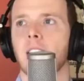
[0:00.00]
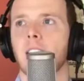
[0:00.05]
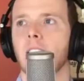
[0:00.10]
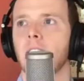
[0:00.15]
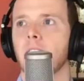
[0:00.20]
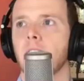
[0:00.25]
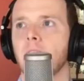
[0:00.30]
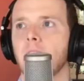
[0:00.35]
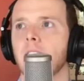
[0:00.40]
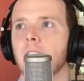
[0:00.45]

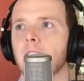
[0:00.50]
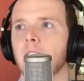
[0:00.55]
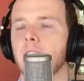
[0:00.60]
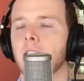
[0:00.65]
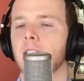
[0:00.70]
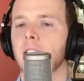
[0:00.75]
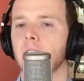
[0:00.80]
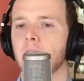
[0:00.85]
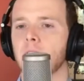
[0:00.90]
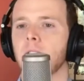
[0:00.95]
great
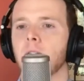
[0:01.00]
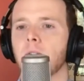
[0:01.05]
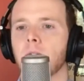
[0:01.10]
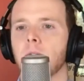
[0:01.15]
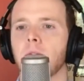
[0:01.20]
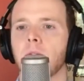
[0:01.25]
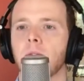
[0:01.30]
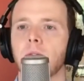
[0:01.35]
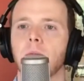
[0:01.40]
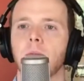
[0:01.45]
examples of this,
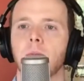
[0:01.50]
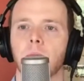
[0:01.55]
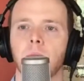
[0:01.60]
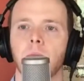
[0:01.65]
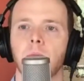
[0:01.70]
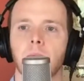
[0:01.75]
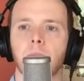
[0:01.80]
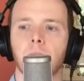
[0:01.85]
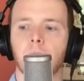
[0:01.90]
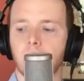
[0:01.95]
how
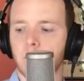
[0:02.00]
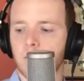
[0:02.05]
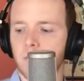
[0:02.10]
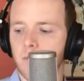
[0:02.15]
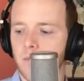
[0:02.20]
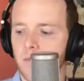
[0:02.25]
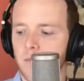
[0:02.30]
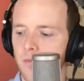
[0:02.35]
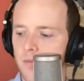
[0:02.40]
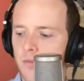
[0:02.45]
there's a
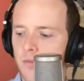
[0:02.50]
company